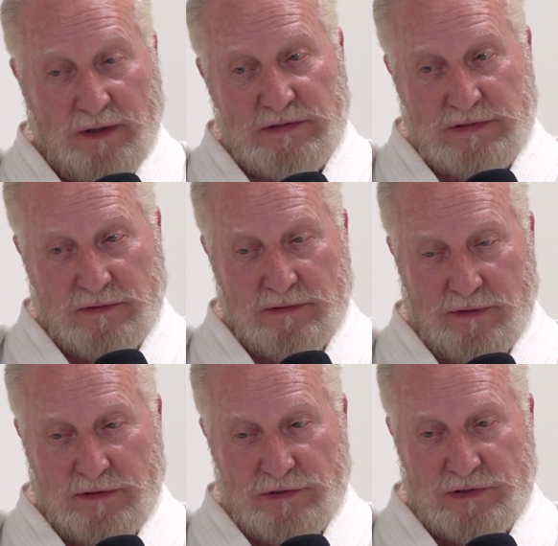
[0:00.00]

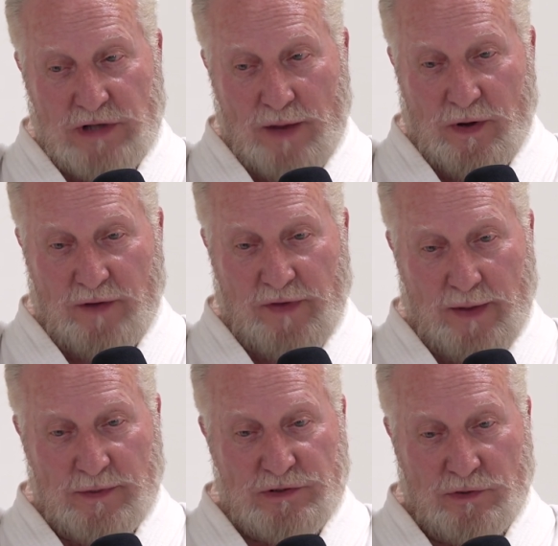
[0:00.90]
These are samurai
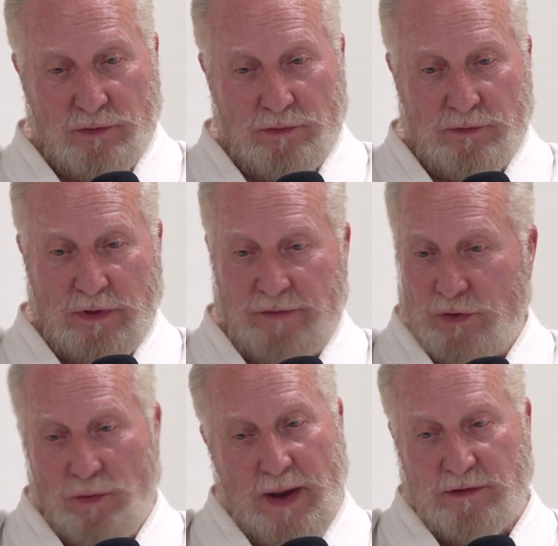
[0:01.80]
families. So if
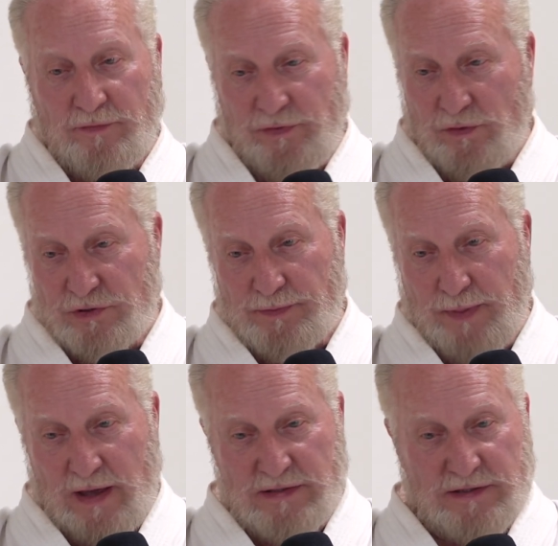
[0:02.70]
we go back to feudal
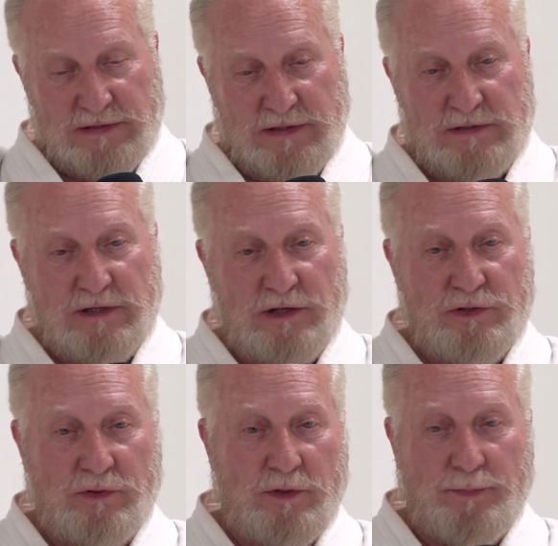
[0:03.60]
Japan, 16th
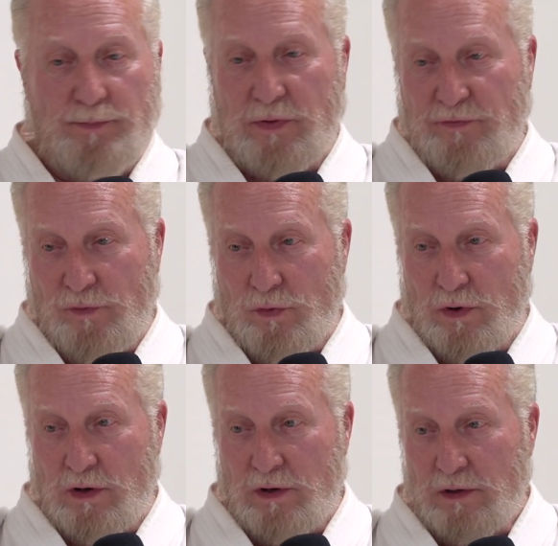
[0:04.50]
century or
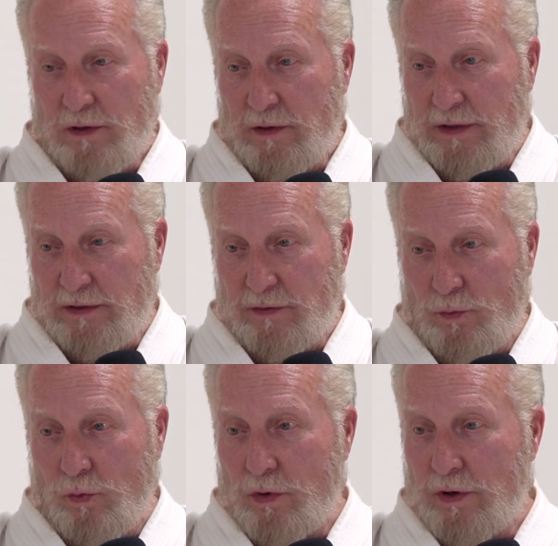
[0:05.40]
before, into the
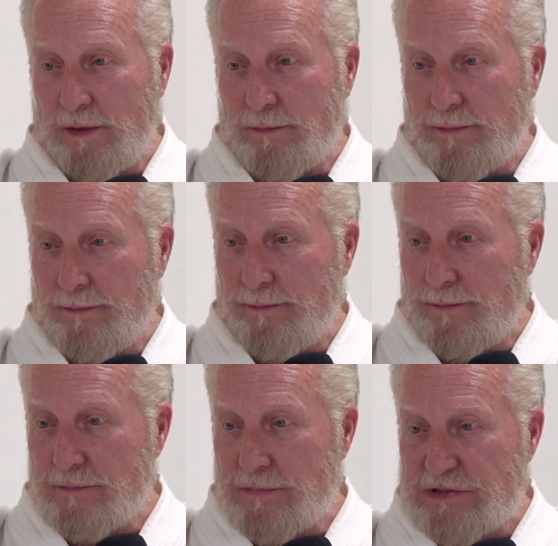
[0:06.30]
warring
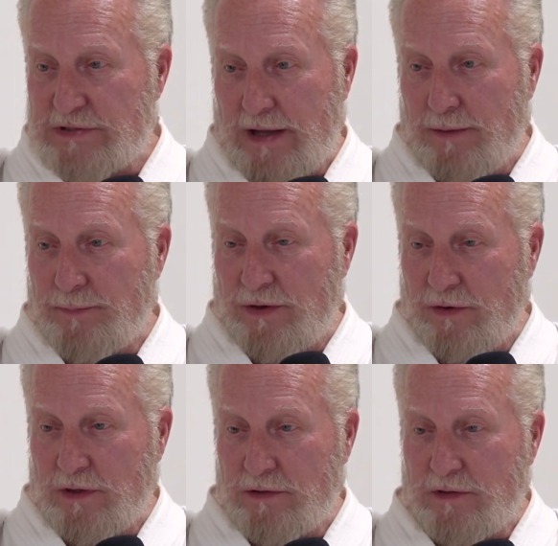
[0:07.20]
state
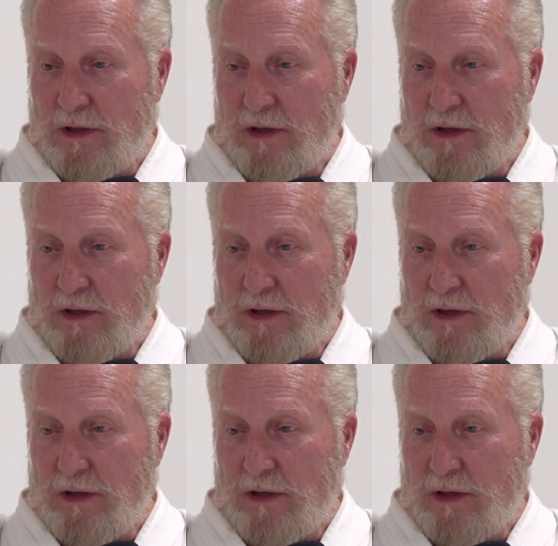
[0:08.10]
period,